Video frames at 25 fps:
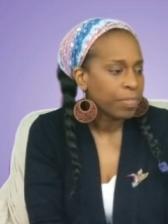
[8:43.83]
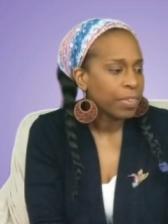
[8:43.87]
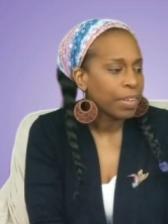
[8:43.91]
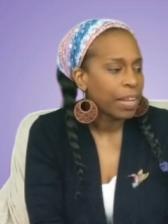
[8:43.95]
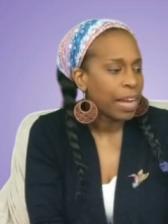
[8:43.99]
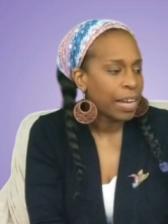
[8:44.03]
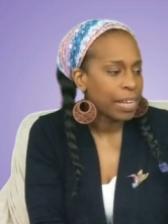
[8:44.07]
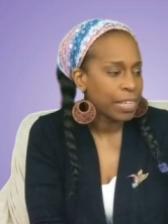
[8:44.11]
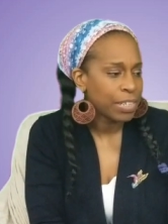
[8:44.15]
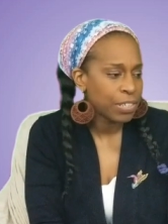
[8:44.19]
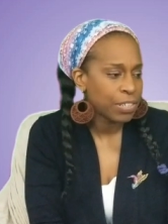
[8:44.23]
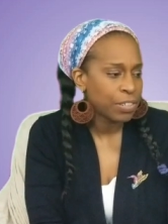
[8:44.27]

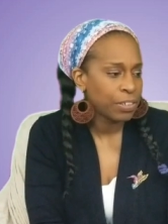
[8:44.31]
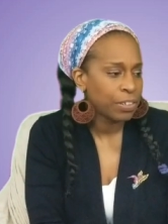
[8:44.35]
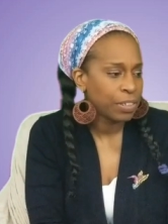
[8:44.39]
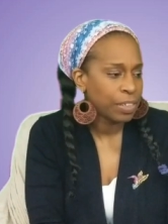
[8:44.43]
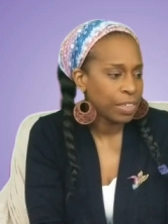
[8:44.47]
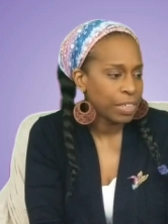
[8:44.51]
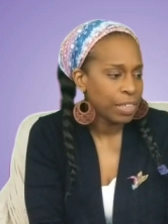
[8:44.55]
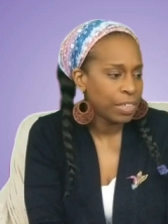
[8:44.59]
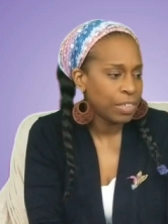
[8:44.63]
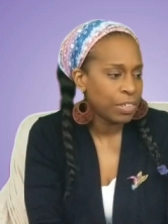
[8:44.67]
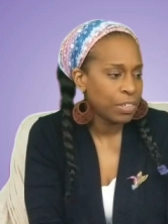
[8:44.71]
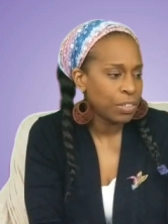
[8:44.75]
I
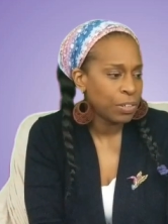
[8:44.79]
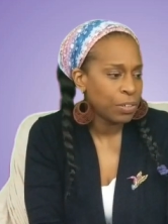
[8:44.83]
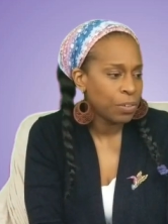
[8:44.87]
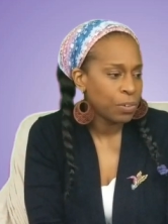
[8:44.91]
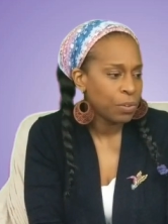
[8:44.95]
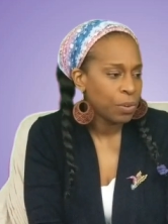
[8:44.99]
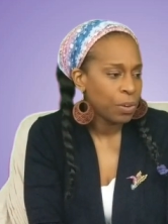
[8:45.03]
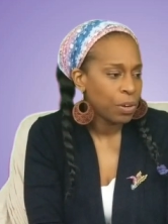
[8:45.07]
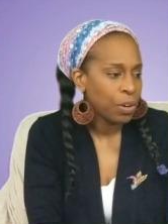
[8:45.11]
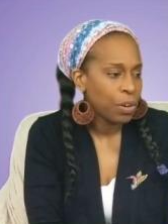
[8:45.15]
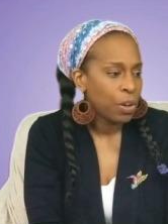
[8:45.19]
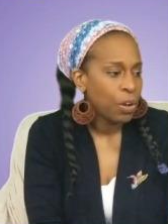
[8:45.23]
certainly do.
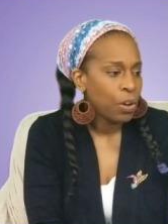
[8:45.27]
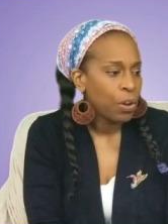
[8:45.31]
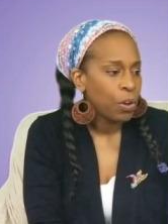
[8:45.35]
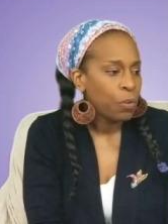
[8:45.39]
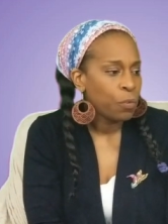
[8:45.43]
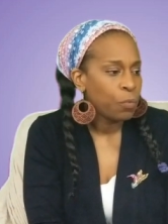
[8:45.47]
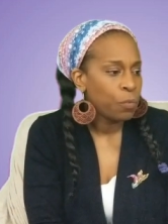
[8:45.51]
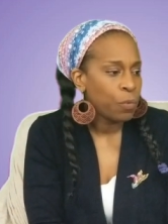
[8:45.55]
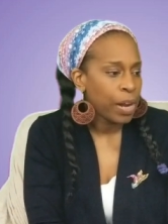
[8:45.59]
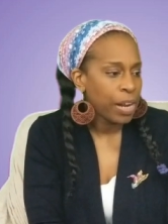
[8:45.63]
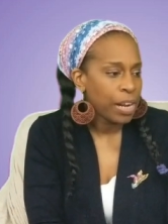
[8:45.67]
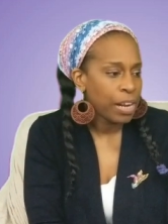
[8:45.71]

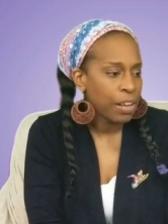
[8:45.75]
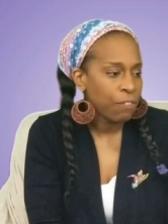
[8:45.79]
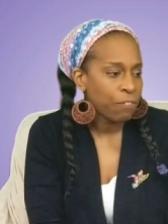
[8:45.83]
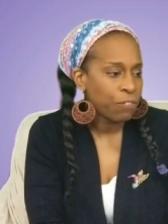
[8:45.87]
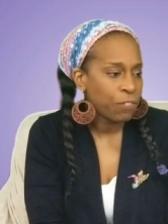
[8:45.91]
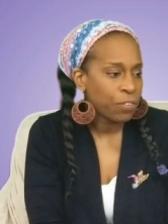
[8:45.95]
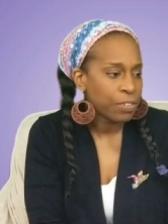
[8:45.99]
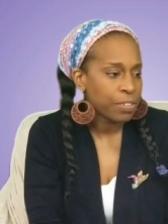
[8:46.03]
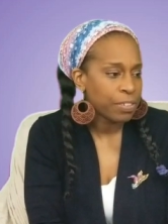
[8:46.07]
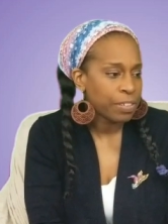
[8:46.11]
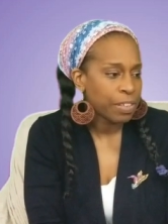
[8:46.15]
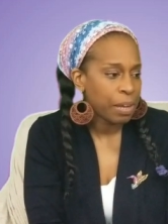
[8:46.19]
Ready for
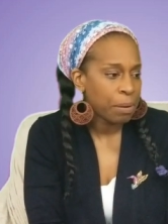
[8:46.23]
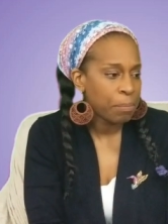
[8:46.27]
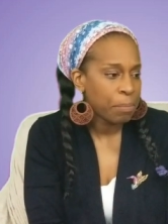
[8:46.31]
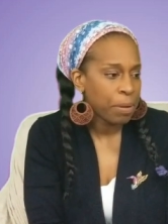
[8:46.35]
some